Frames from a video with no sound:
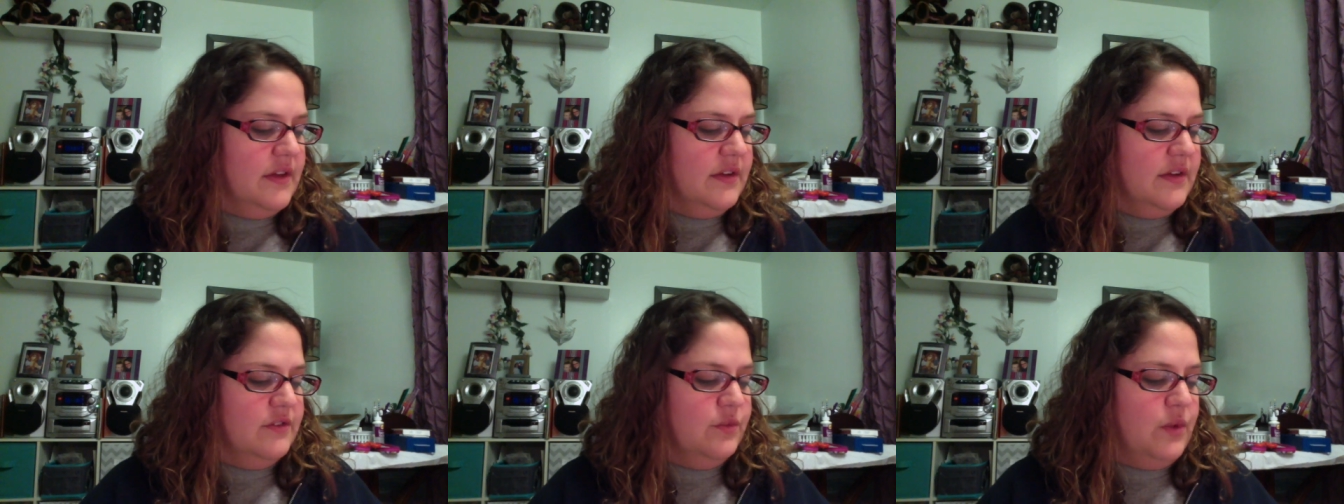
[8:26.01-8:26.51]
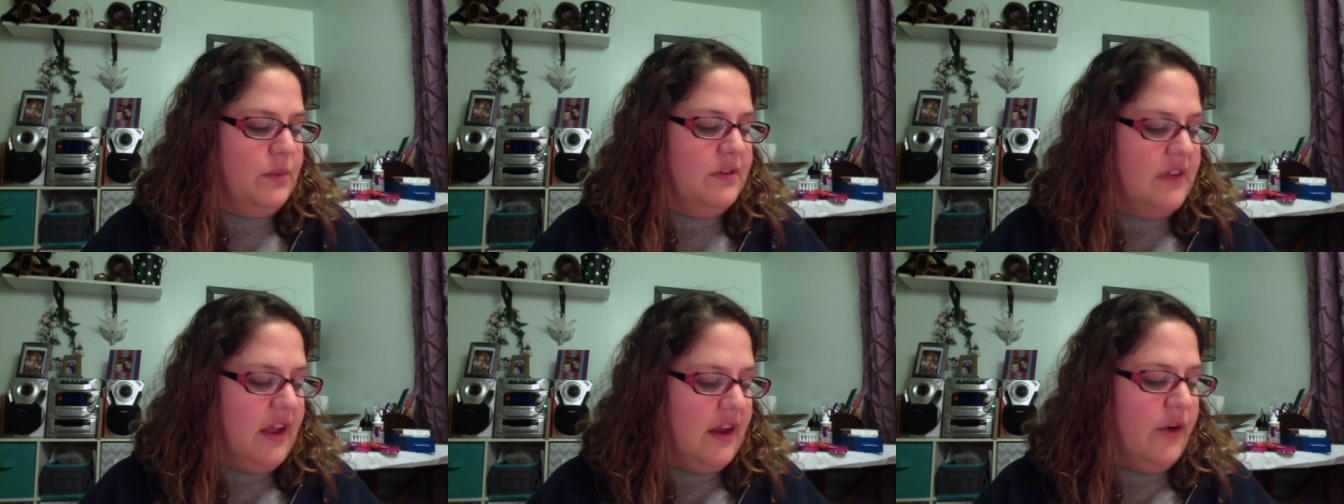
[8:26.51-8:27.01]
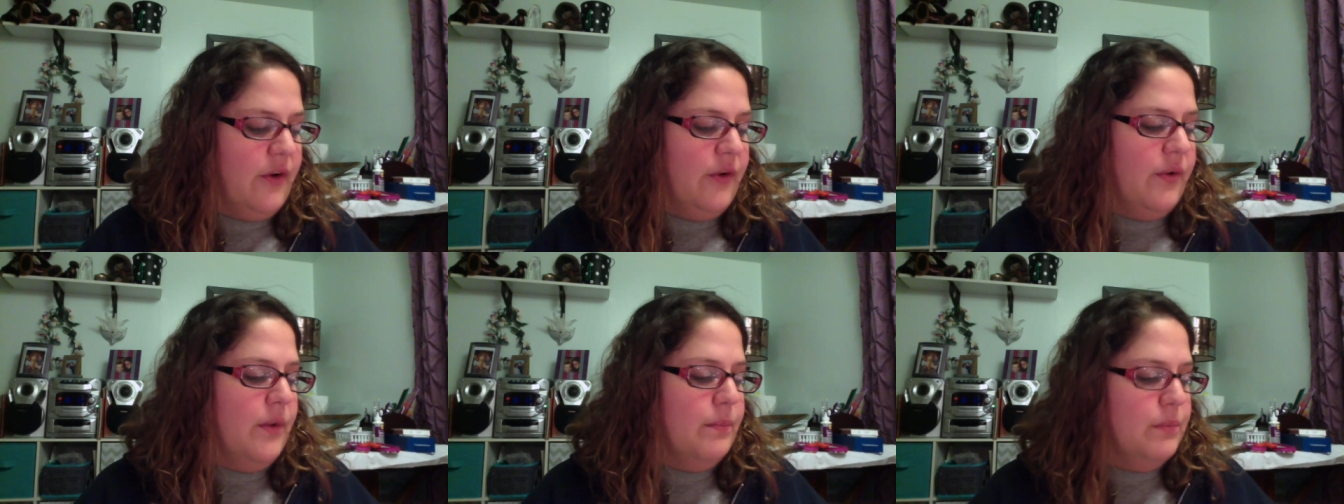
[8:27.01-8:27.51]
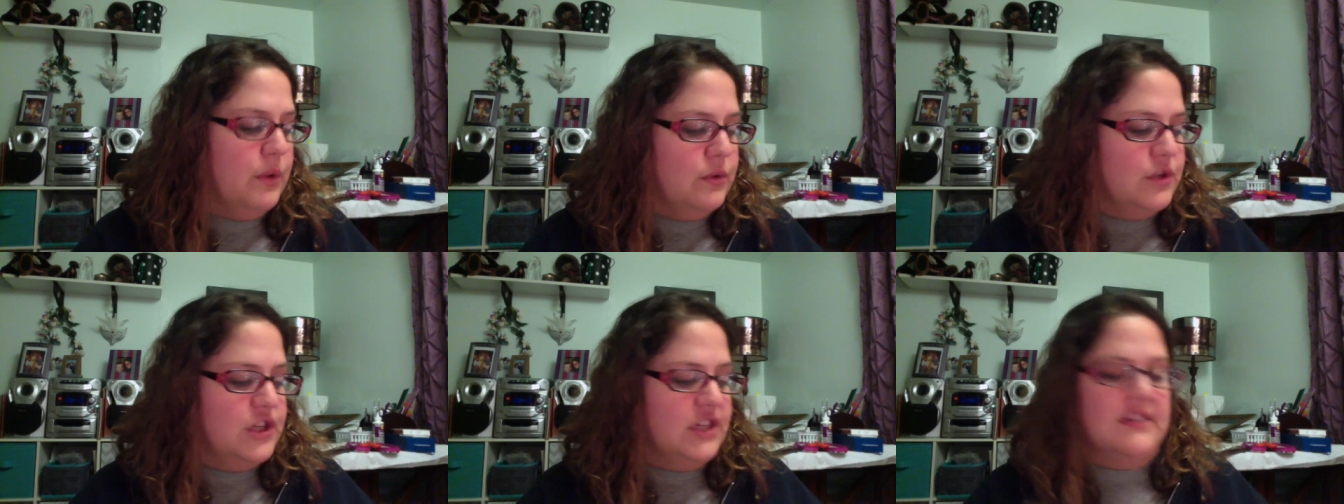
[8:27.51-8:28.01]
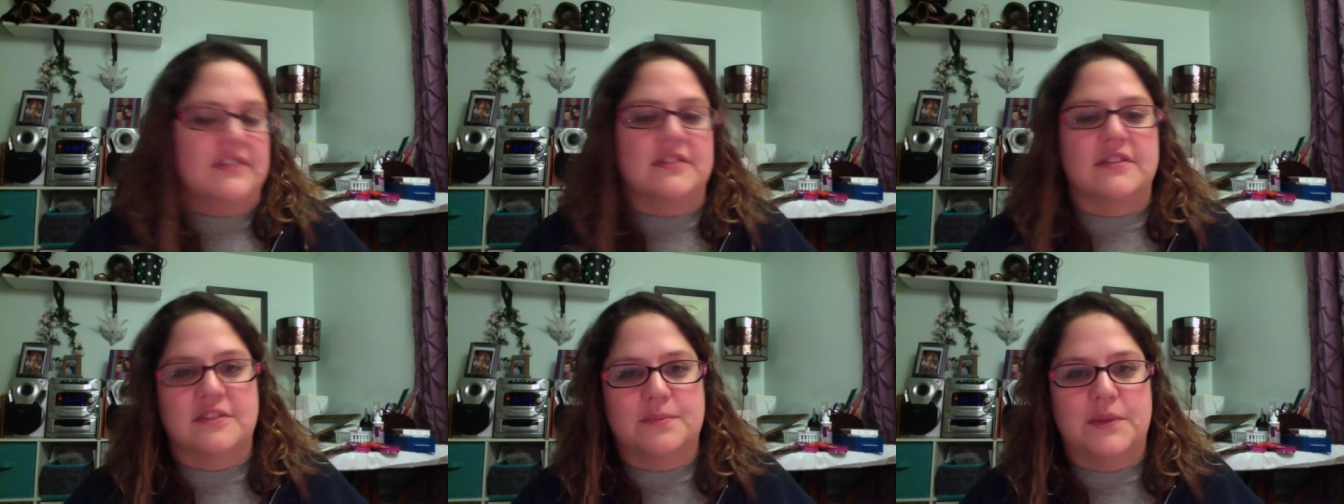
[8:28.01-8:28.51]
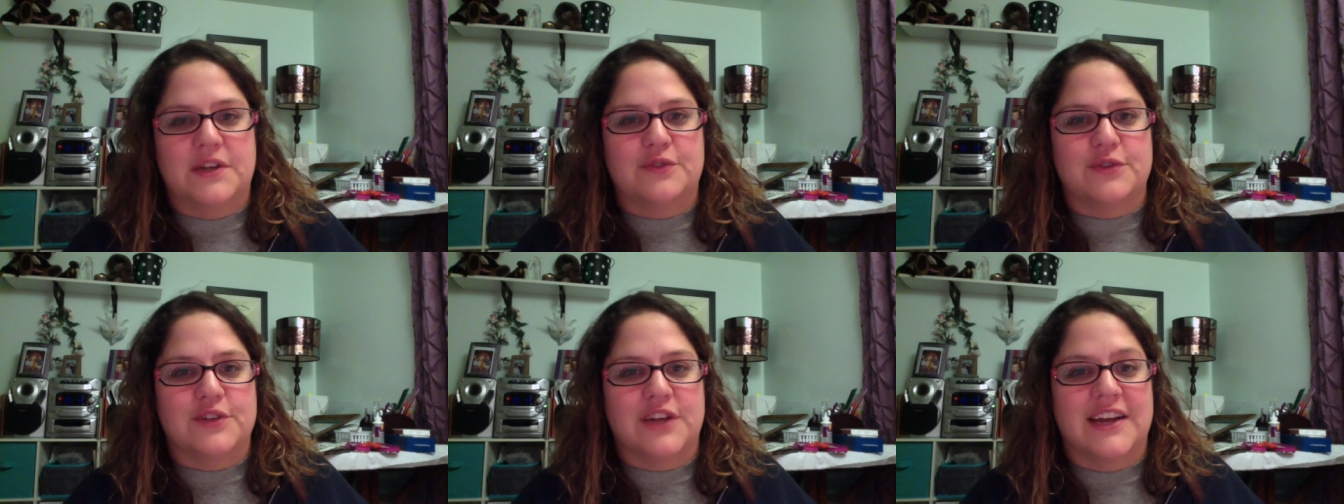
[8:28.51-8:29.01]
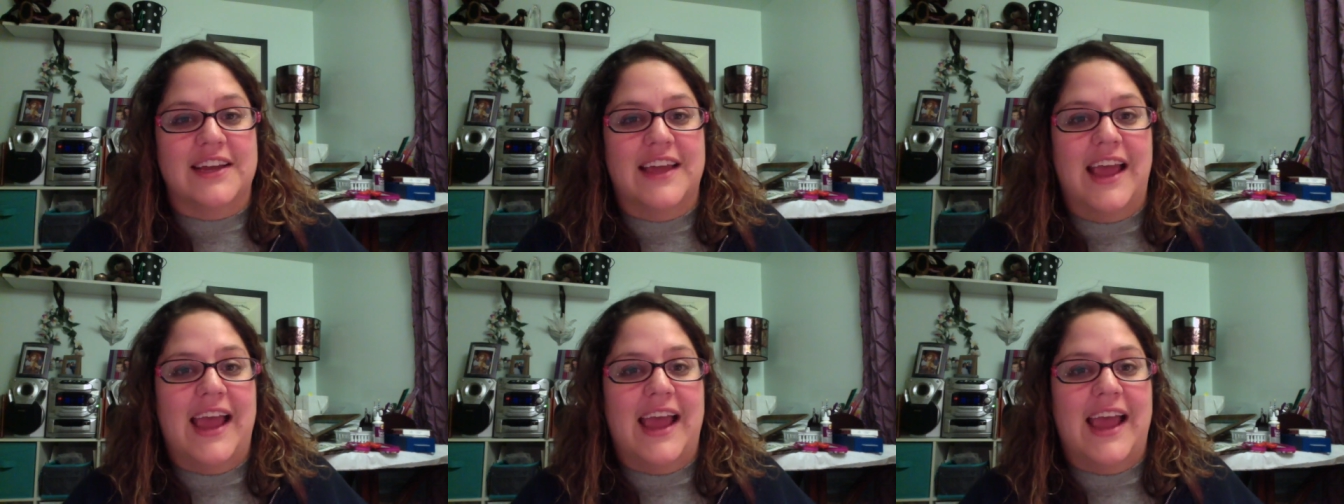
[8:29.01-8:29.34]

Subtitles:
sweet potato, blue cheese, and spinach frittata.